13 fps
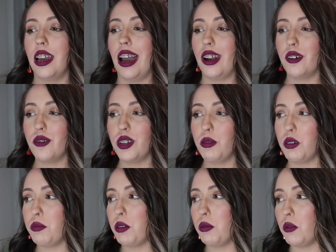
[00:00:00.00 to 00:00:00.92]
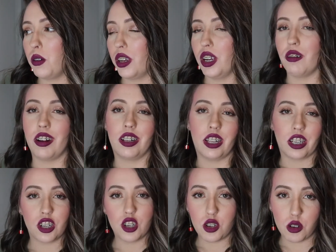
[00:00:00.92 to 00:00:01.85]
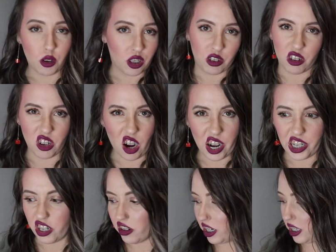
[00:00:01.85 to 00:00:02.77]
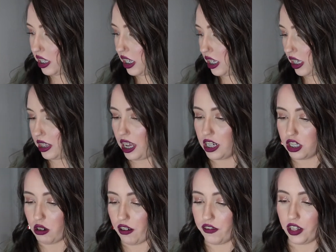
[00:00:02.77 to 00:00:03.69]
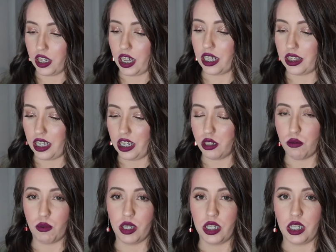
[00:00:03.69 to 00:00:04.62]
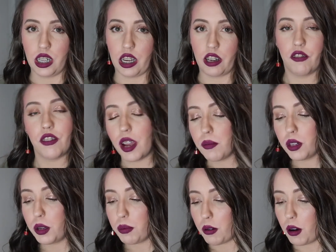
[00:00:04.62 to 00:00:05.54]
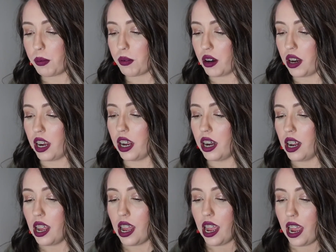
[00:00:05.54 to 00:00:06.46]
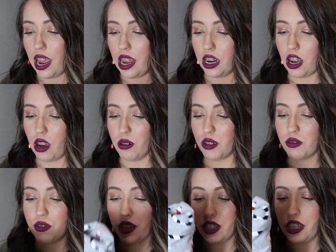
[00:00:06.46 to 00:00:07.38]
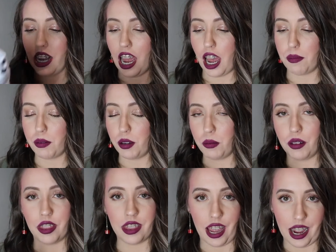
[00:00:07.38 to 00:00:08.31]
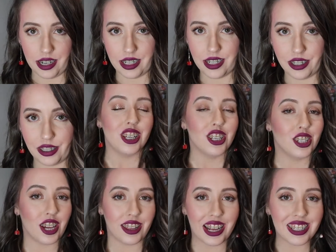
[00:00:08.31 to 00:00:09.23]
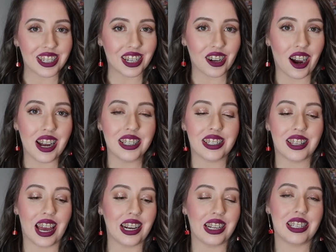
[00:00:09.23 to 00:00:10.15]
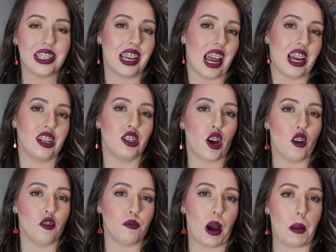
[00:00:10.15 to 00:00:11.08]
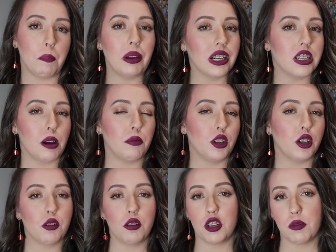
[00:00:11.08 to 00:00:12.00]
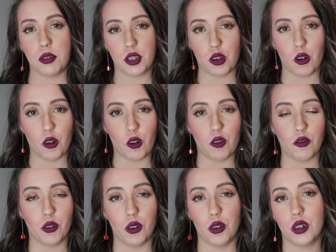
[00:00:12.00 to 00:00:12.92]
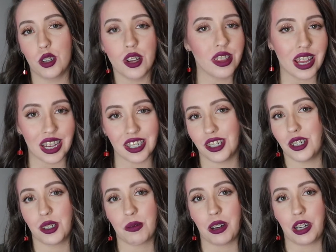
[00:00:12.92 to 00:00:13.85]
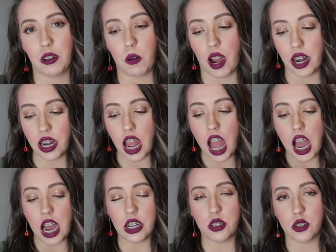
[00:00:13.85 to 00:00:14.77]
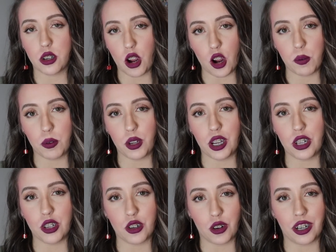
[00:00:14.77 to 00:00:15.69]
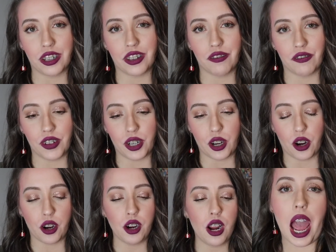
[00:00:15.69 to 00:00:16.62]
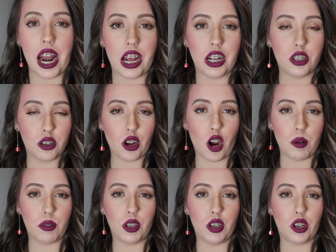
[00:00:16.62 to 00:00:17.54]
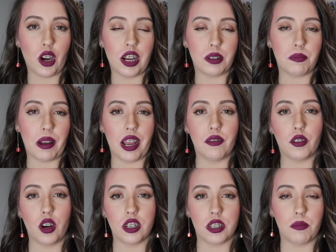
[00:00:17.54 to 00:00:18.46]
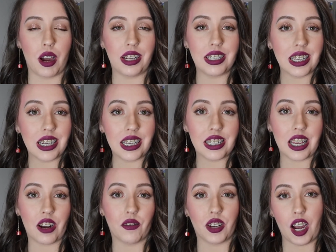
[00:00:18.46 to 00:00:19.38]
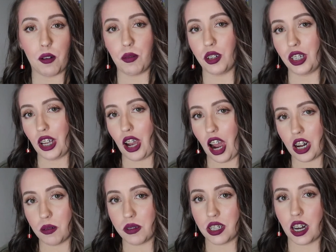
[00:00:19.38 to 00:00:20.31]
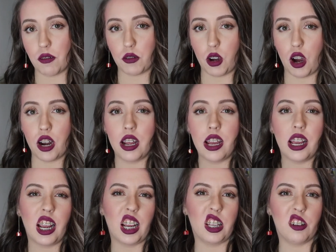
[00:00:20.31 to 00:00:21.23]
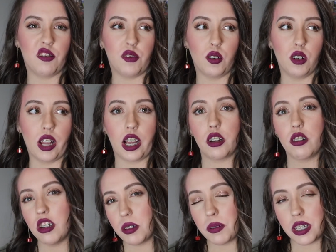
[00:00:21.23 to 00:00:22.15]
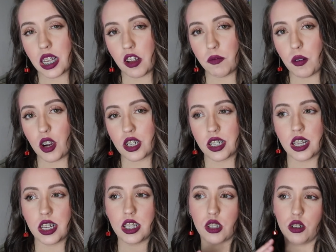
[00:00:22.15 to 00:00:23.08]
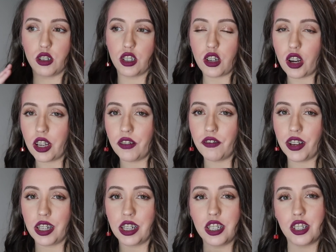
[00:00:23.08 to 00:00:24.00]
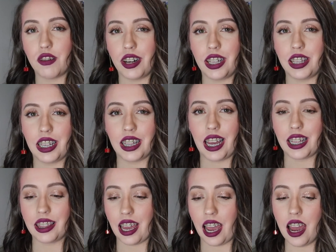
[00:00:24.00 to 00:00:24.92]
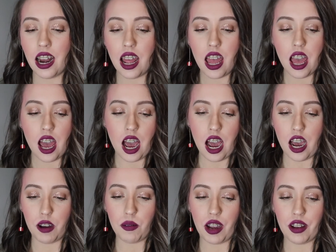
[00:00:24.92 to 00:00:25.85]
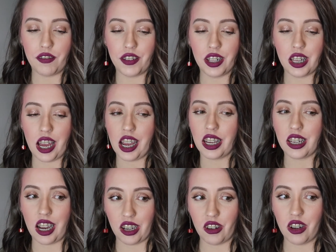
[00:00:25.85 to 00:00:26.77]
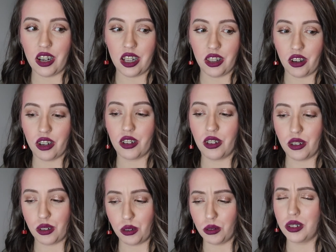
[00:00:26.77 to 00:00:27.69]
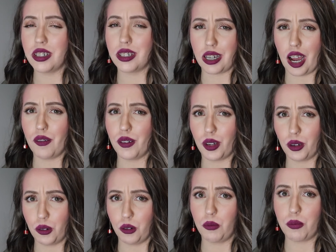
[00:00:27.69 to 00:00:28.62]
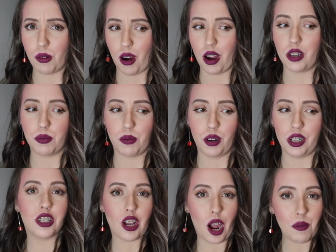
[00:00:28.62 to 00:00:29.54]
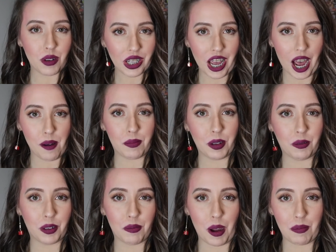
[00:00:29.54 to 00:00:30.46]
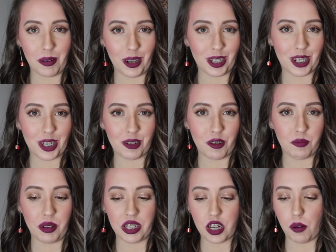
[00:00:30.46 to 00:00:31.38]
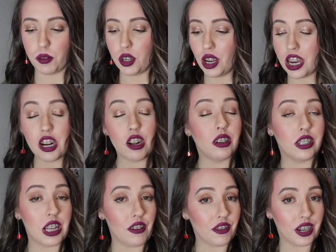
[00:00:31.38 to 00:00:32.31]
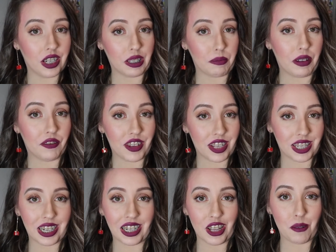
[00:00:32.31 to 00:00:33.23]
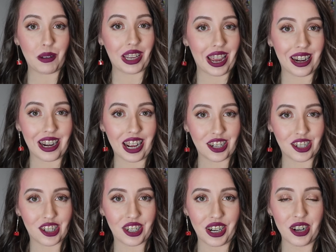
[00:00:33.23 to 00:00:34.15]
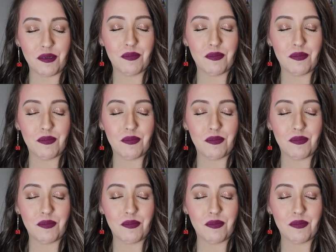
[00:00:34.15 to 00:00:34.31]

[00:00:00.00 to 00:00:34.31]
I don't really want to be walking around in like a short little nightie or anything like that. So I feel like these are really like family appropriate and I was really happy with that. So that's it guys, that is the end of my Big W Christmas haul for 2021. I do hope you enjoyed the video and I do hope that you guys may have got some ideas out of a couple of the items that I've got, either for like Christmas Eve boxes or stocking fillers or anything like that. I feel like I got a lot of good stuff at a good price point. So I'm really happy with my purchase from Big W and I'll definitely be visiting them again next year.